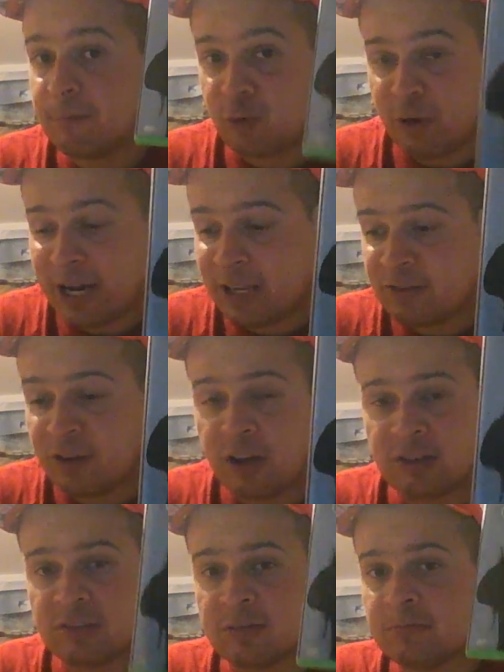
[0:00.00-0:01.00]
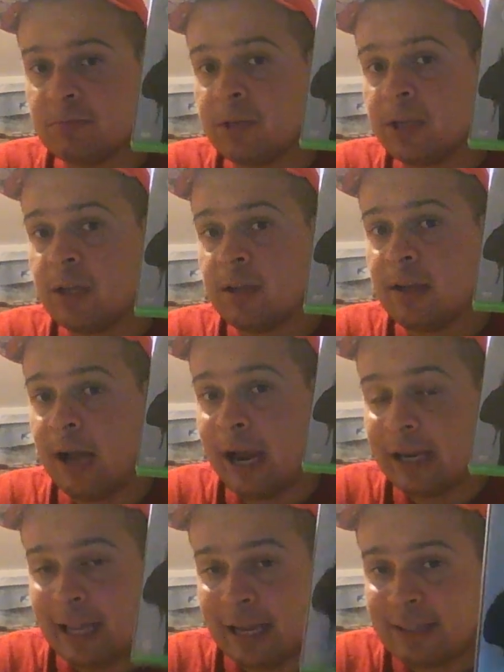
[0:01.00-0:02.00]
Craig is awesome.
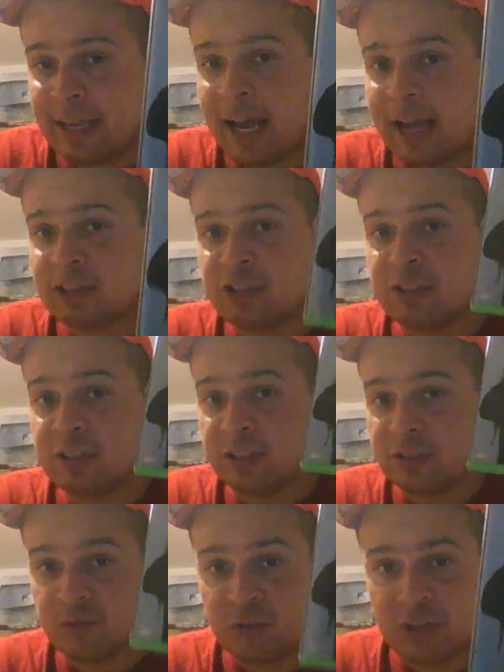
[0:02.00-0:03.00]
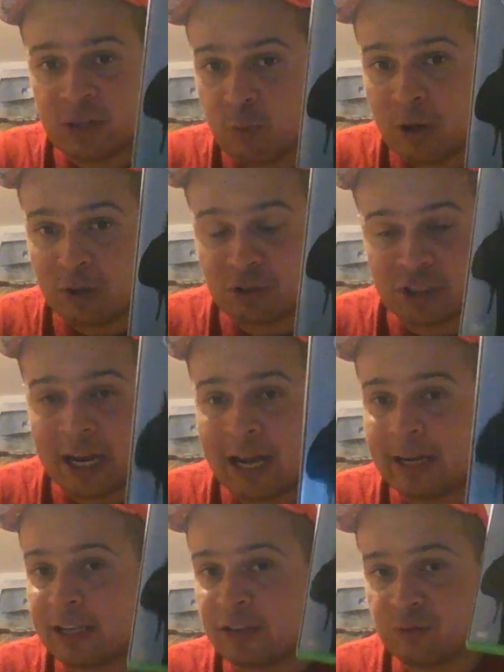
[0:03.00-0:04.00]
I like the action. It's really well
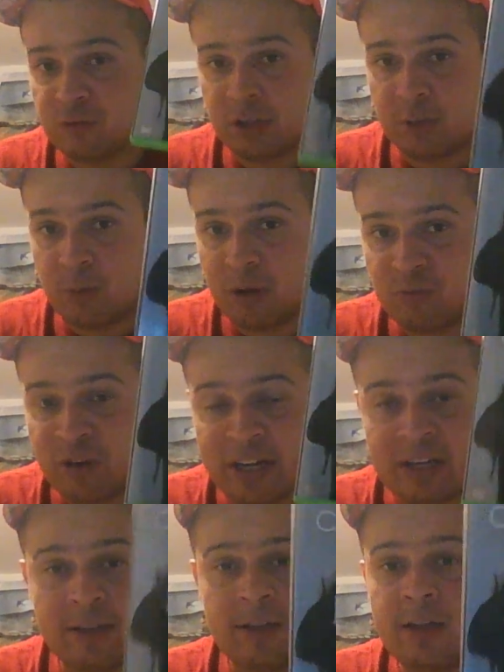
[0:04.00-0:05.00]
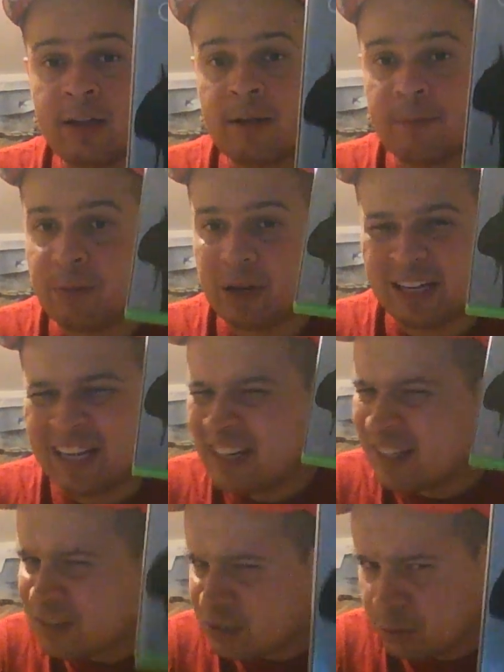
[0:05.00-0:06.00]
shot. It's really well written, but it
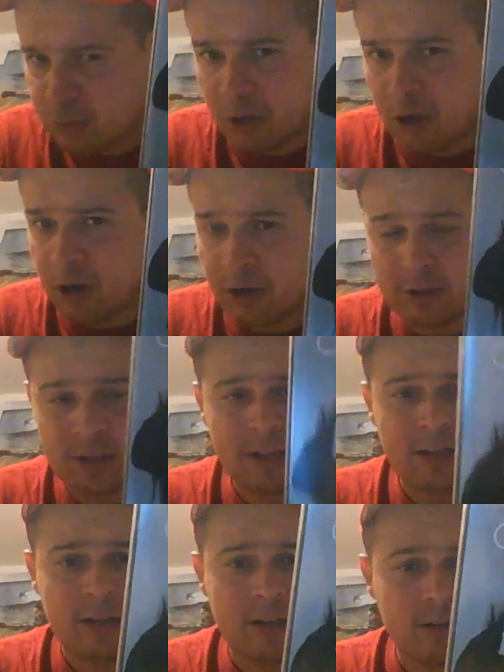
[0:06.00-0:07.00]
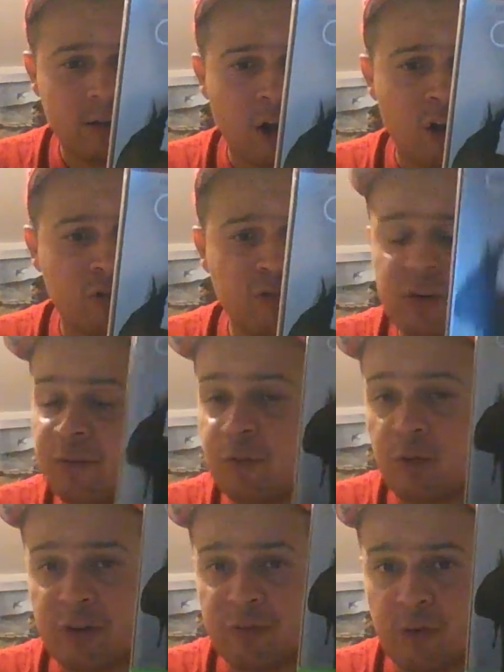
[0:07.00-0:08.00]
is too long.
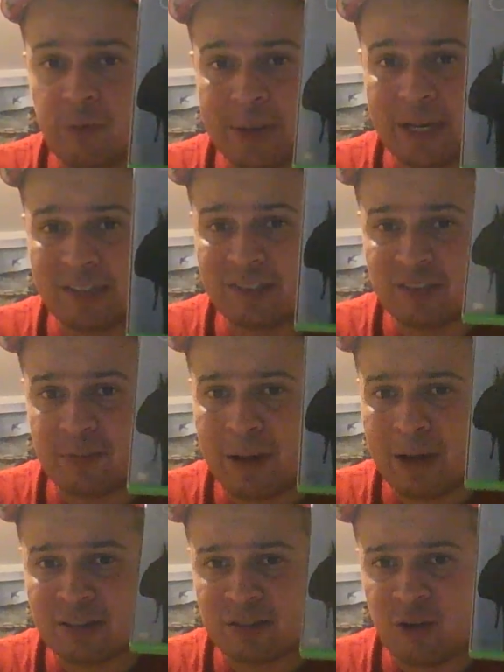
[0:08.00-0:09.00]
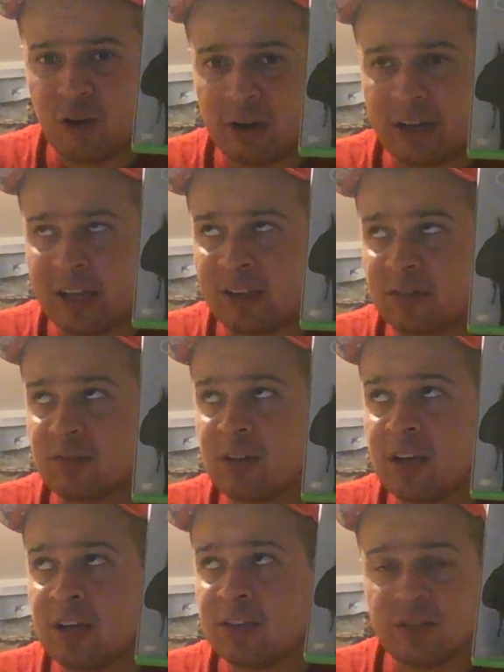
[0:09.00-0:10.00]
144 minutes is about as long
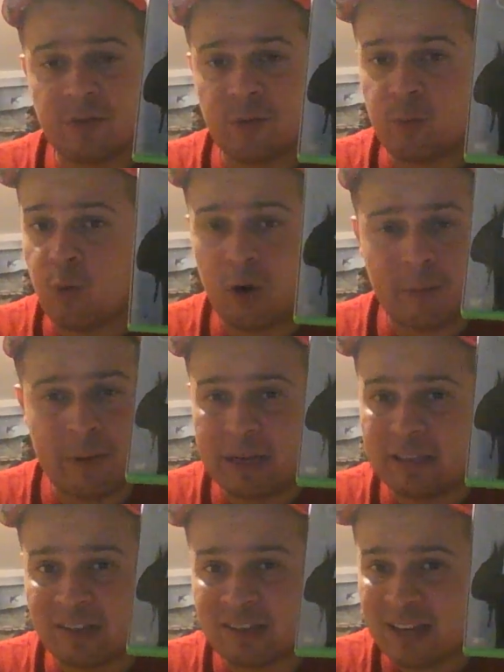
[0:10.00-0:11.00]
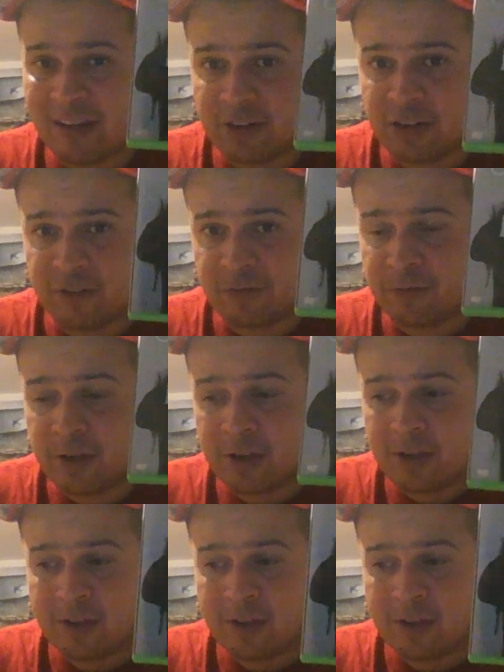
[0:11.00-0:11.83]
as Civil War, but it doesn't have enough